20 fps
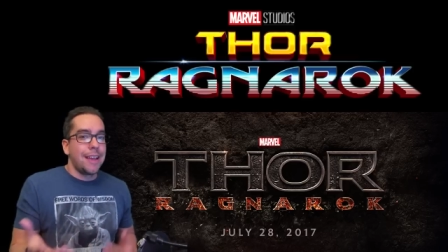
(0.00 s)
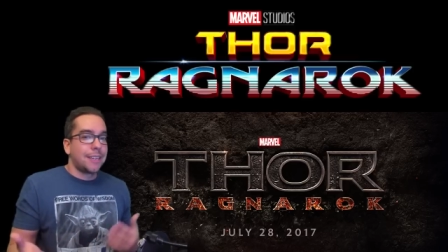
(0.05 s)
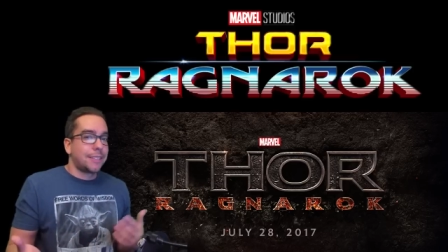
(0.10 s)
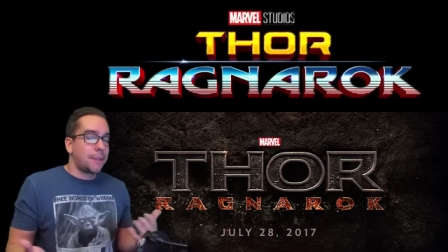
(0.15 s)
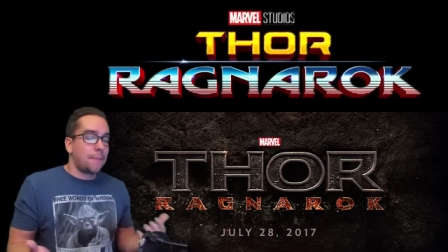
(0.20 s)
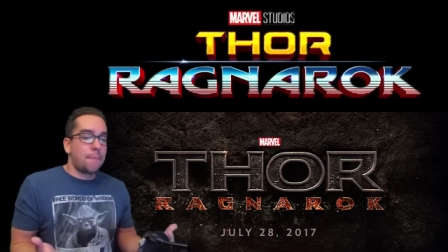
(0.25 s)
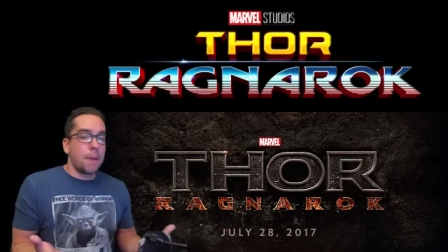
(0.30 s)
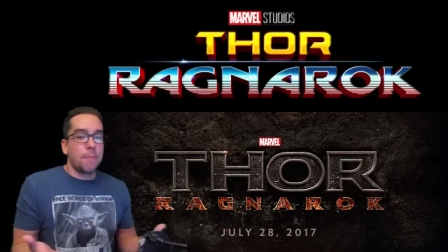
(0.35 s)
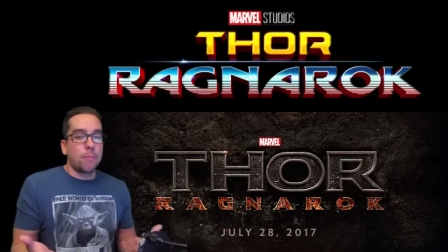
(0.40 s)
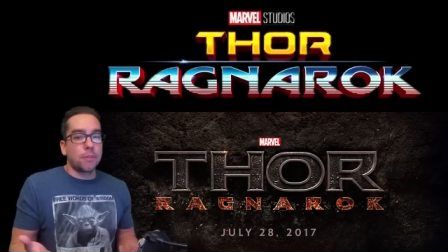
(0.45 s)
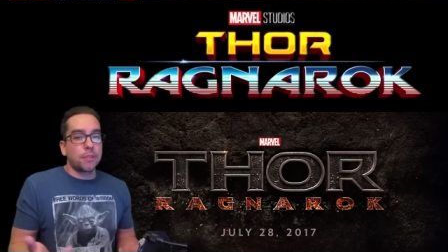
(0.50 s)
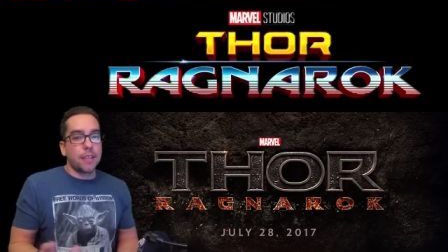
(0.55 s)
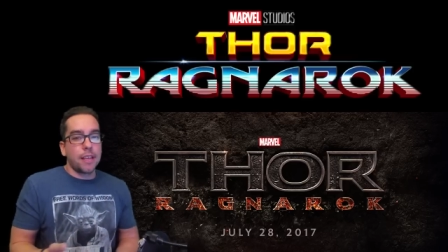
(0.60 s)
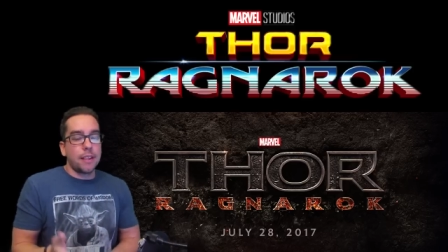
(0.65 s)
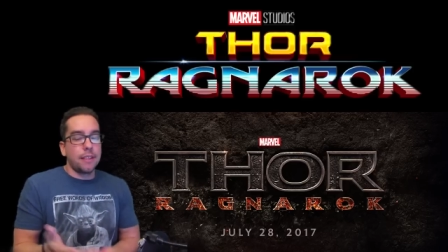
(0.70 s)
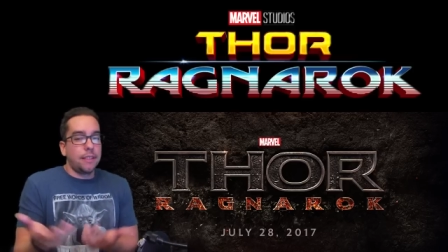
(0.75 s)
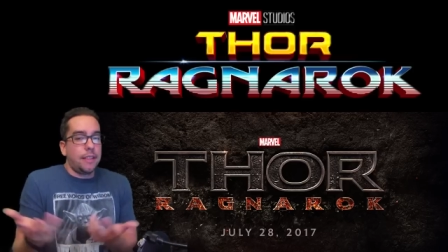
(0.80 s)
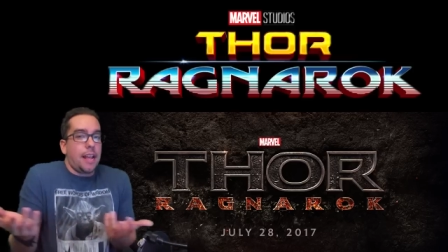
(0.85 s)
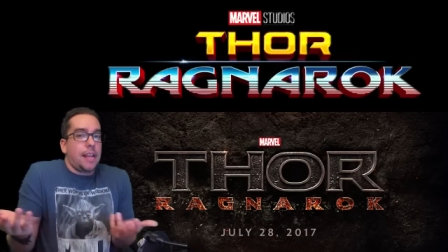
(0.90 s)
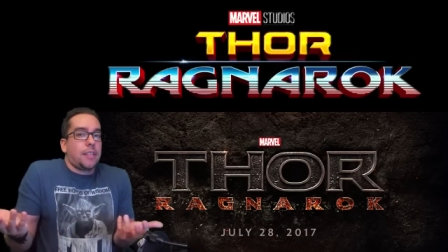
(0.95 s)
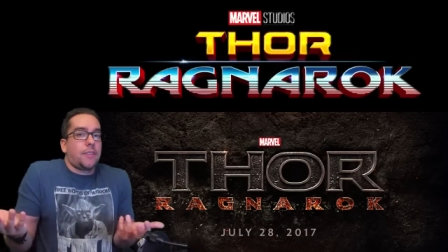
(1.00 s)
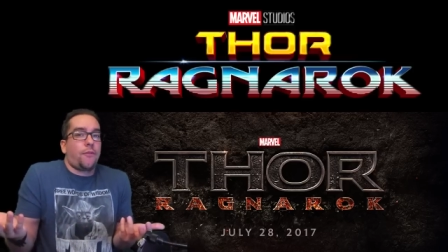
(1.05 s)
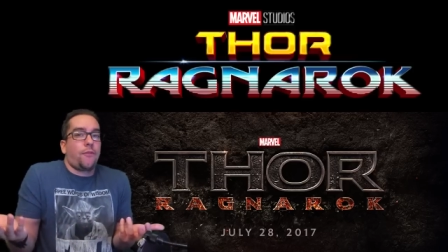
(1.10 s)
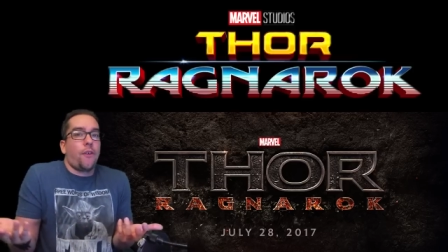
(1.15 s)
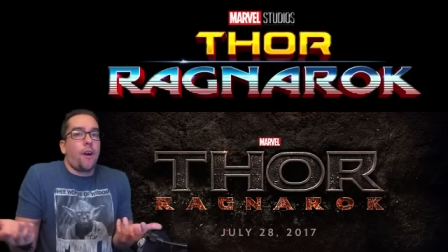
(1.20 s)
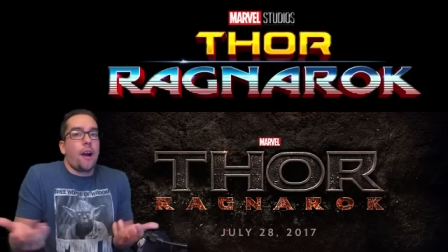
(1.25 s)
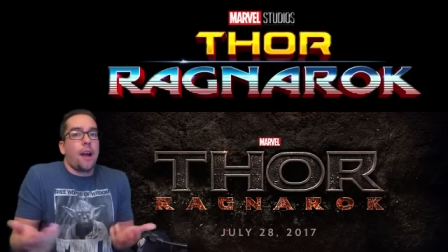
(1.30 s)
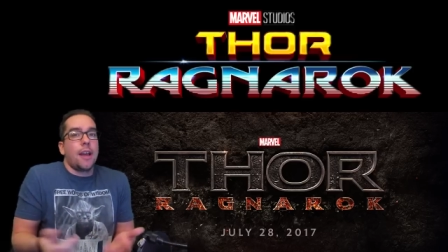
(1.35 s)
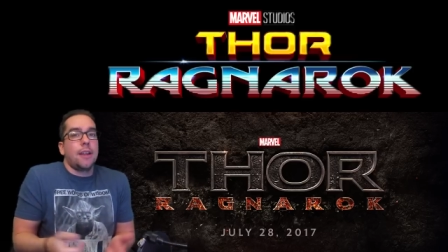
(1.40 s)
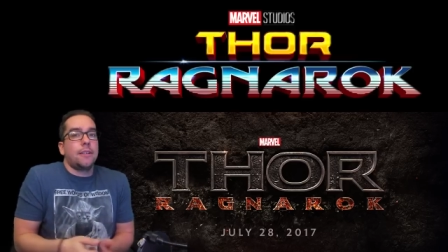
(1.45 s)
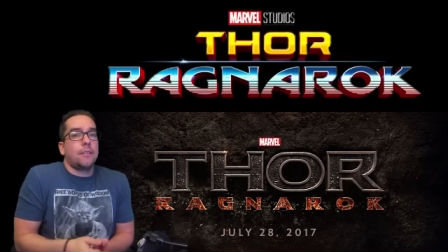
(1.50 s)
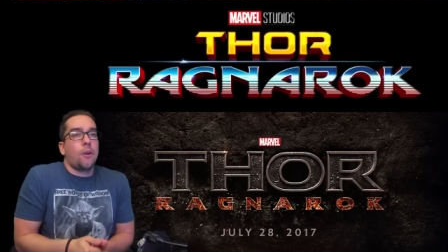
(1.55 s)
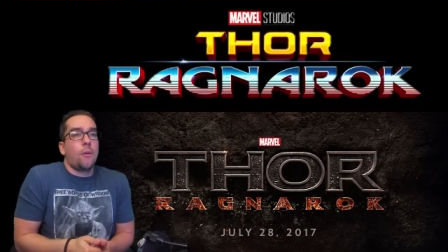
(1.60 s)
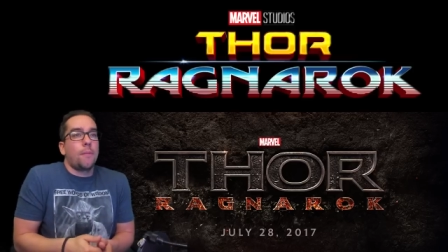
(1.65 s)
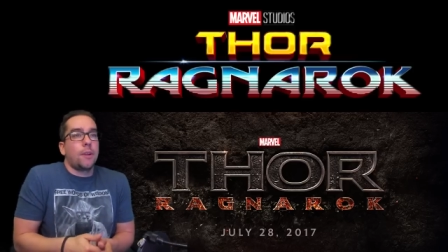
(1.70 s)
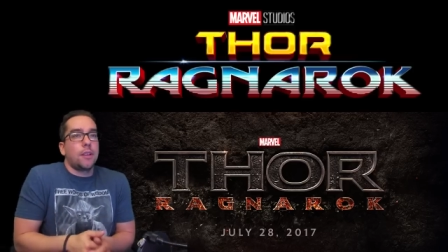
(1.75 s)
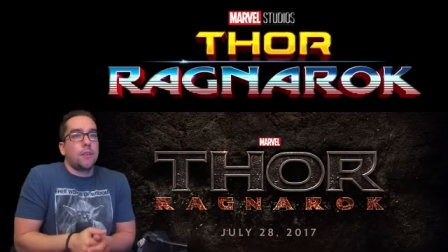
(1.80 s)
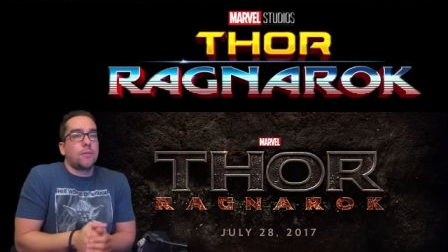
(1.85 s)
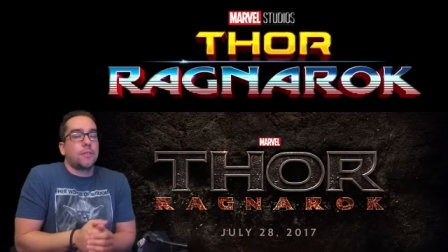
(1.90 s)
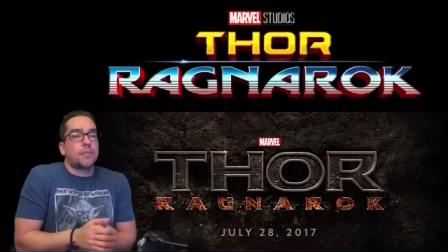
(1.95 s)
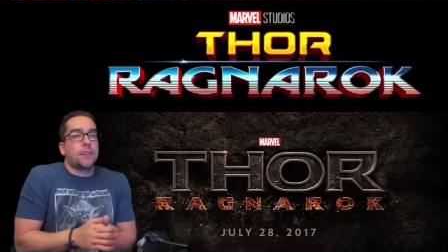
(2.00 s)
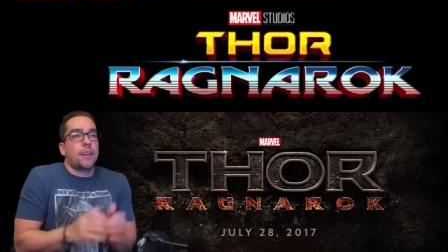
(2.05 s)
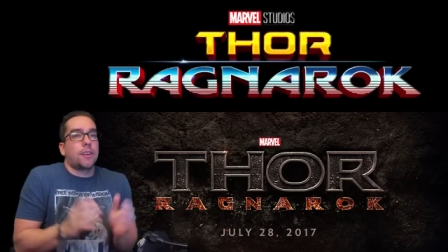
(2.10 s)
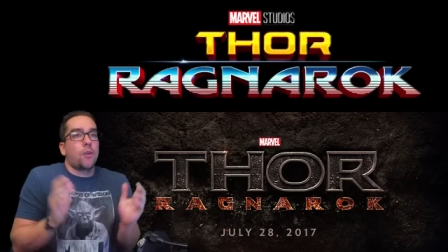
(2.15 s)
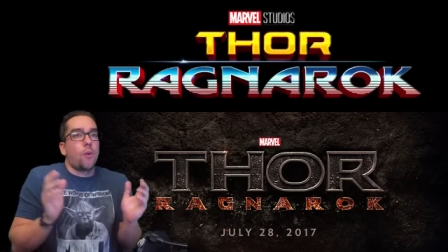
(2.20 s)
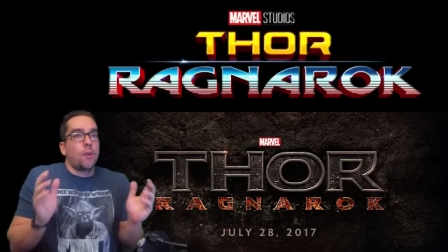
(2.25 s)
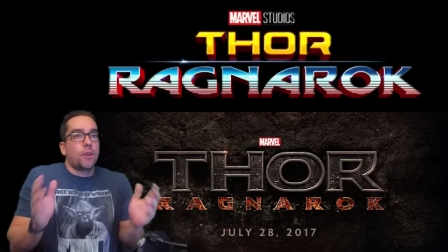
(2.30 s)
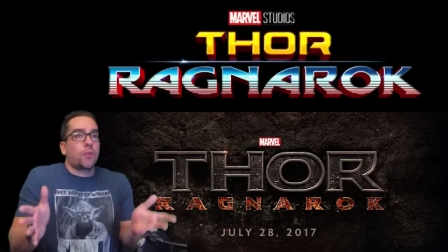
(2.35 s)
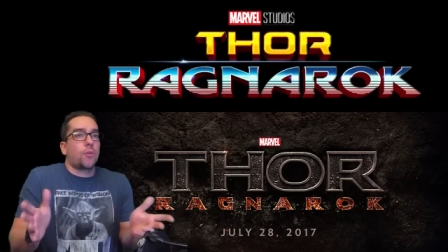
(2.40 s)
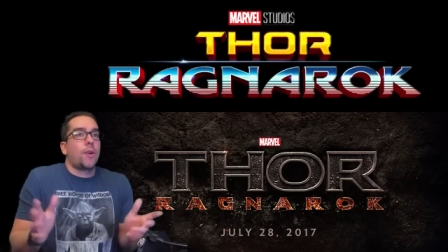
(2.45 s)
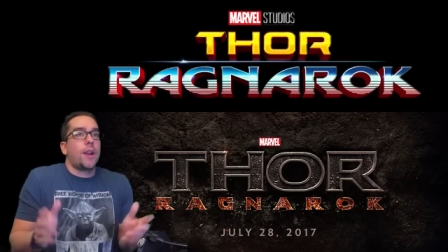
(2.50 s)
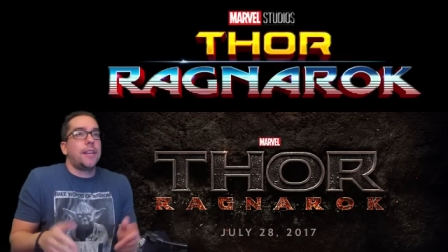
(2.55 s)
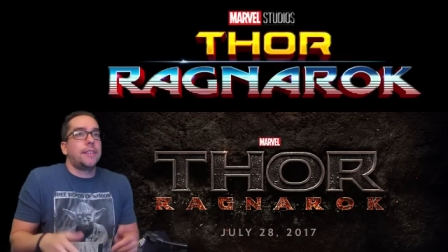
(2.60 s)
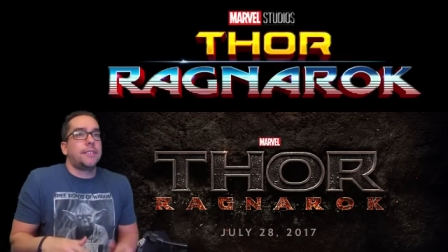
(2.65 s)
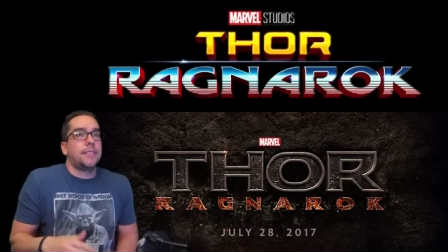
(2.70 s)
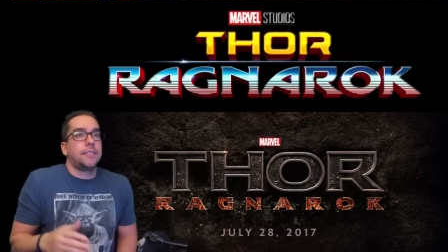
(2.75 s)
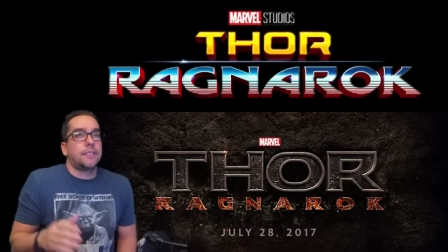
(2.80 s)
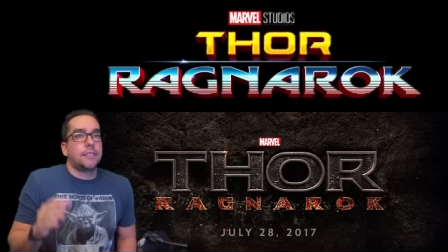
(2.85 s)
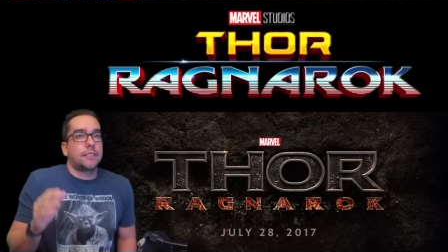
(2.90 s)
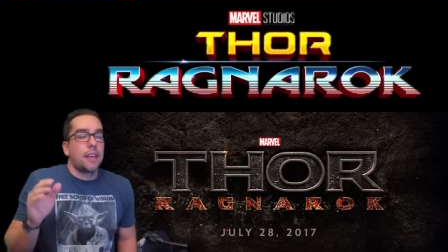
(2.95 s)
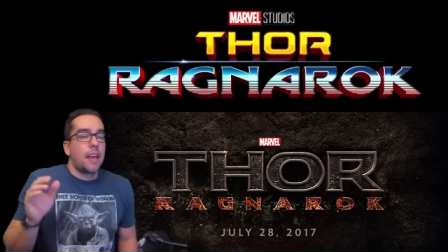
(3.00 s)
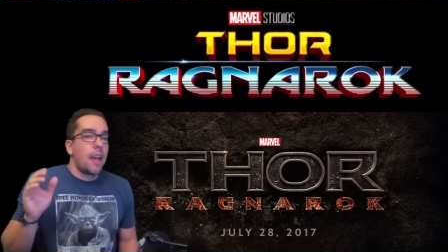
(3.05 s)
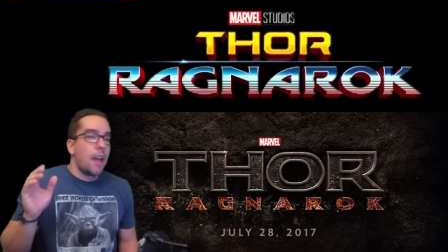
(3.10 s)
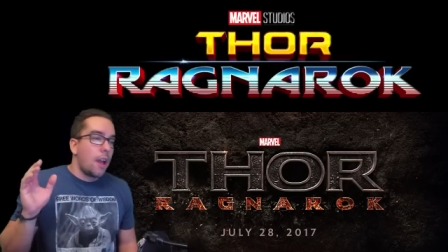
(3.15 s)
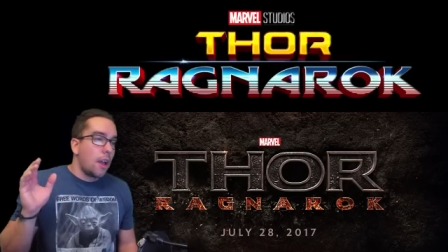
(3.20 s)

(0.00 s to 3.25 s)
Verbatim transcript: Some people didn't, that's fine. Nobody was like going crazy and just